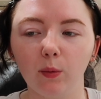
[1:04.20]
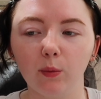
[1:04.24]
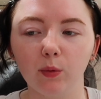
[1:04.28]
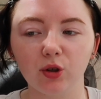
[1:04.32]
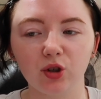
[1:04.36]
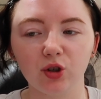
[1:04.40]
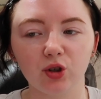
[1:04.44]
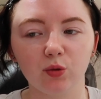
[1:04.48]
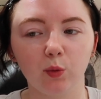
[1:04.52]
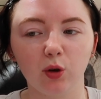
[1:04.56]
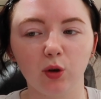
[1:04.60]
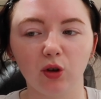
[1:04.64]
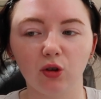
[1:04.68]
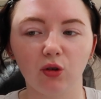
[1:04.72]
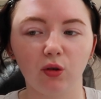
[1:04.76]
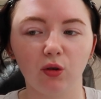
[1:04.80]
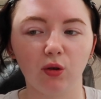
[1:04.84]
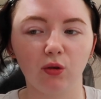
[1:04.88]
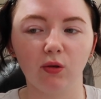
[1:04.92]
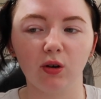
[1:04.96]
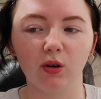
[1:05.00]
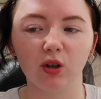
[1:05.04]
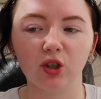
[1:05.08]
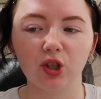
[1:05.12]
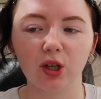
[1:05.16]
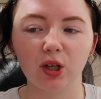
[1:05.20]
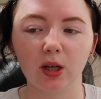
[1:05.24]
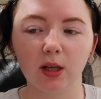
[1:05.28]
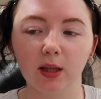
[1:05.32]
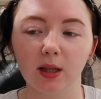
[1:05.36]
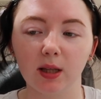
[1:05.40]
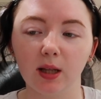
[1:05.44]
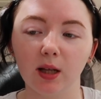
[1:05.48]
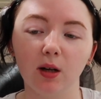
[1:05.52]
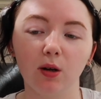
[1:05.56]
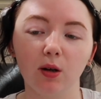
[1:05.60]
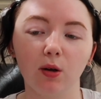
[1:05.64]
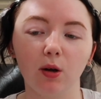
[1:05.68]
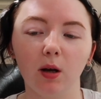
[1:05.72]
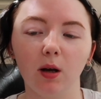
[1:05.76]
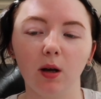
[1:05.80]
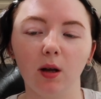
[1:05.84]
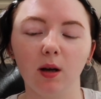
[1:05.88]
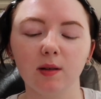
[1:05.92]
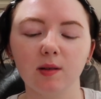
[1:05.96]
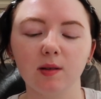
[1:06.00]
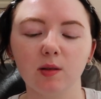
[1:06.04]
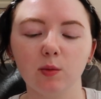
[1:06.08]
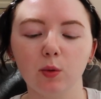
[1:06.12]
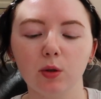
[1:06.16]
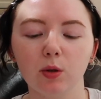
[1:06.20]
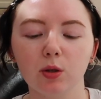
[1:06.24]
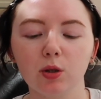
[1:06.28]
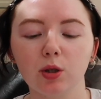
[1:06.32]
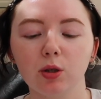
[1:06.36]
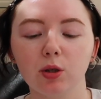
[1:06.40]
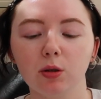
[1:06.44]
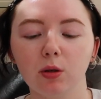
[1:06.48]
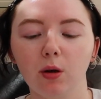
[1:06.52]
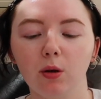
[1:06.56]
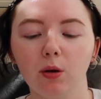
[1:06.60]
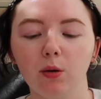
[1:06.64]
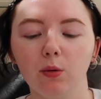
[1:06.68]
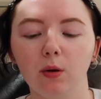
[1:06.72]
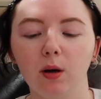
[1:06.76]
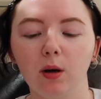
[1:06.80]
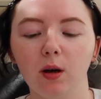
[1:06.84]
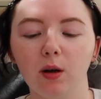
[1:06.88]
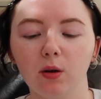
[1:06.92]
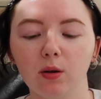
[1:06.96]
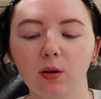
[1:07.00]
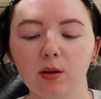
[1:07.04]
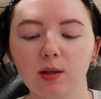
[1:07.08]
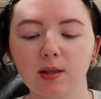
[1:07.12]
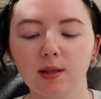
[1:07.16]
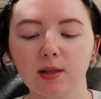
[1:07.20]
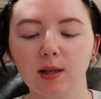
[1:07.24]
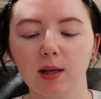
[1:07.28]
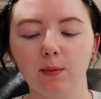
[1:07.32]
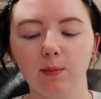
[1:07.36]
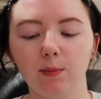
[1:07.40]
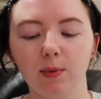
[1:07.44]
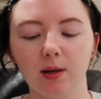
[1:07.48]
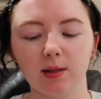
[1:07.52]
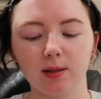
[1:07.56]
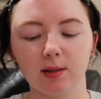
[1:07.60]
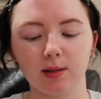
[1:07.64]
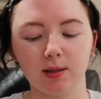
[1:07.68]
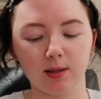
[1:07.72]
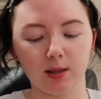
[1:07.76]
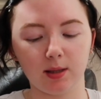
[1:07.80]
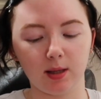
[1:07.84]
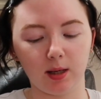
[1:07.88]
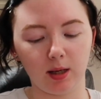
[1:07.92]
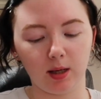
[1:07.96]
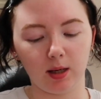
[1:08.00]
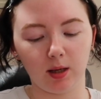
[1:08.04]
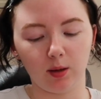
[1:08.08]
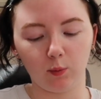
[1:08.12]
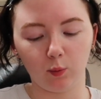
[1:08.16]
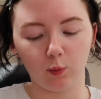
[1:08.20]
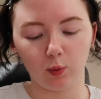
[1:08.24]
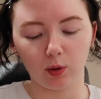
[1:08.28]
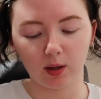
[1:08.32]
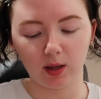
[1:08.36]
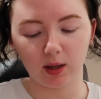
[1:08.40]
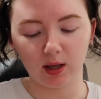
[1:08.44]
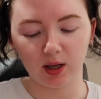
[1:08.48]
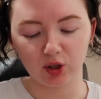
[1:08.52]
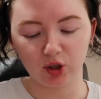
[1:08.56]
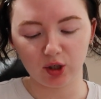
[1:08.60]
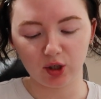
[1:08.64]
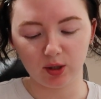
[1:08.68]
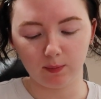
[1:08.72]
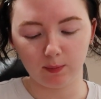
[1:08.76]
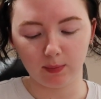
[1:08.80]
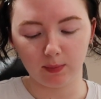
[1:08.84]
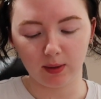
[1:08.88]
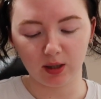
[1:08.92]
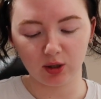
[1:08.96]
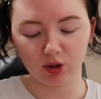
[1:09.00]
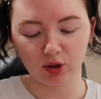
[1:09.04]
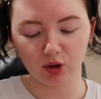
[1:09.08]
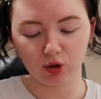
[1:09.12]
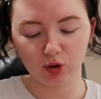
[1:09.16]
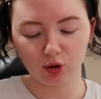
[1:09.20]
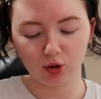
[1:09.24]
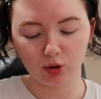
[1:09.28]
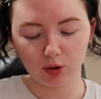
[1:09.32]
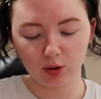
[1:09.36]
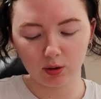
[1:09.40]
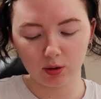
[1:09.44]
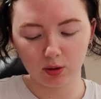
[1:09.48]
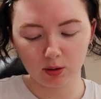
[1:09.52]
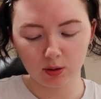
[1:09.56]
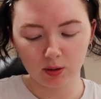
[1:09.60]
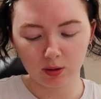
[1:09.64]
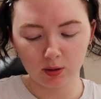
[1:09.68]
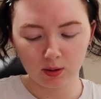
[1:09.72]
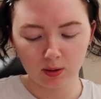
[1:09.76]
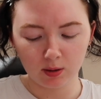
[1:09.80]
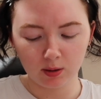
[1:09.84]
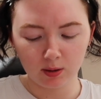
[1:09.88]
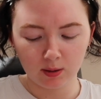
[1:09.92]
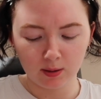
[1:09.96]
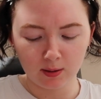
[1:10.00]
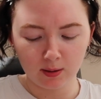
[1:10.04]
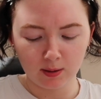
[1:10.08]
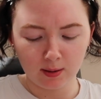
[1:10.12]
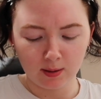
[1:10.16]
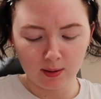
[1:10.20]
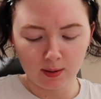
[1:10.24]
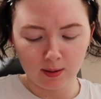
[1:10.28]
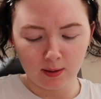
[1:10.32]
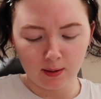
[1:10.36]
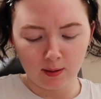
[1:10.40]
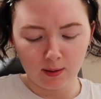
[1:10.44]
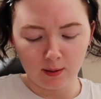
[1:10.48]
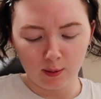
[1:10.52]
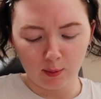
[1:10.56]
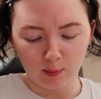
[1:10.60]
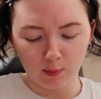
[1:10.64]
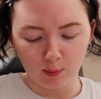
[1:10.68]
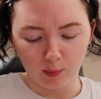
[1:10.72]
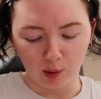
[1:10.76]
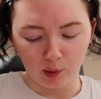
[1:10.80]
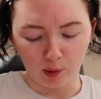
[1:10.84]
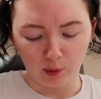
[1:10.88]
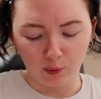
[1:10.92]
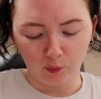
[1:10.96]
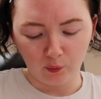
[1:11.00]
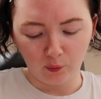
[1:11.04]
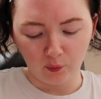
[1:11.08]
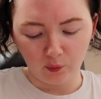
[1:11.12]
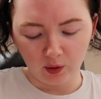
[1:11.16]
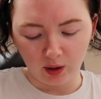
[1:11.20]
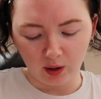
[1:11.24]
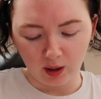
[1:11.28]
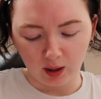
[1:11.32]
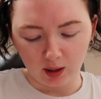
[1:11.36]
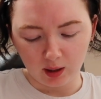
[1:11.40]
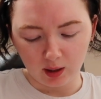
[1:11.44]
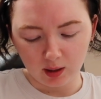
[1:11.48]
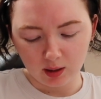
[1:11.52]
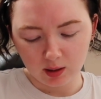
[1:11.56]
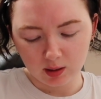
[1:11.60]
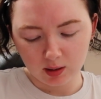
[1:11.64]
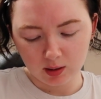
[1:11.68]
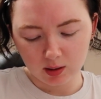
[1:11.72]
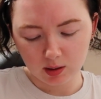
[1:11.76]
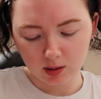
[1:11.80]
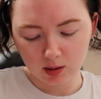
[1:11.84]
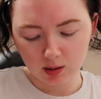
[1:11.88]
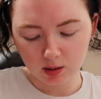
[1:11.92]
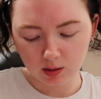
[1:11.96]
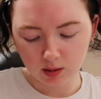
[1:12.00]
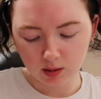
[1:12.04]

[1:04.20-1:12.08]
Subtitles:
which wasn't the right shade, and then I got a lighter one, so I got the same as the one that actually matched my face.